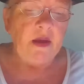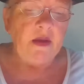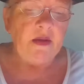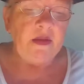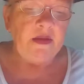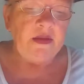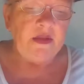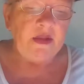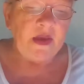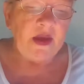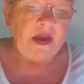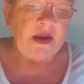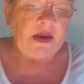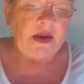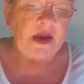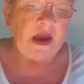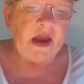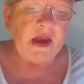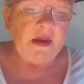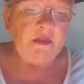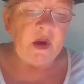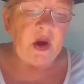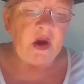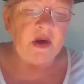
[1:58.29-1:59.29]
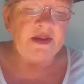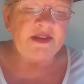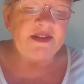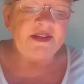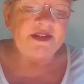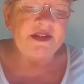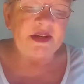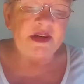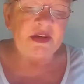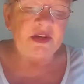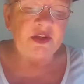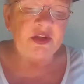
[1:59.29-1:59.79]
And then came Ice
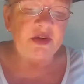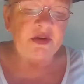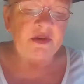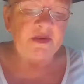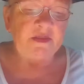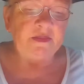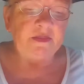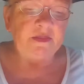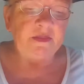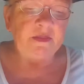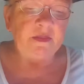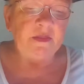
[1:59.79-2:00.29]
Station.